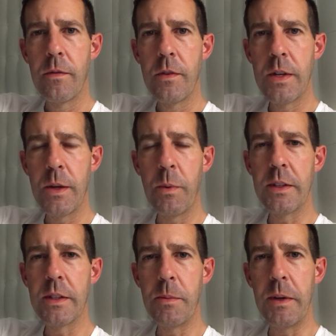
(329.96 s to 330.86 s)
She
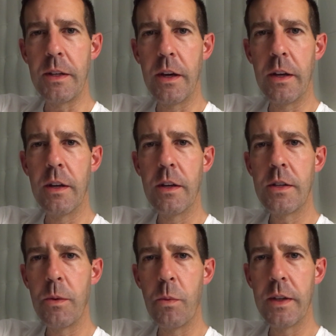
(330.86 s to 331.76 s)
wants to be done.
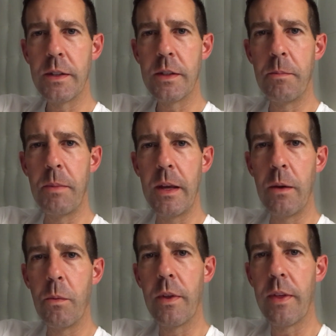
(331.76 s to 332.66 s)
She wants to be
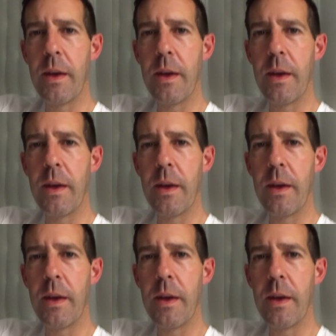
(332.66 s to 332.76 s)
with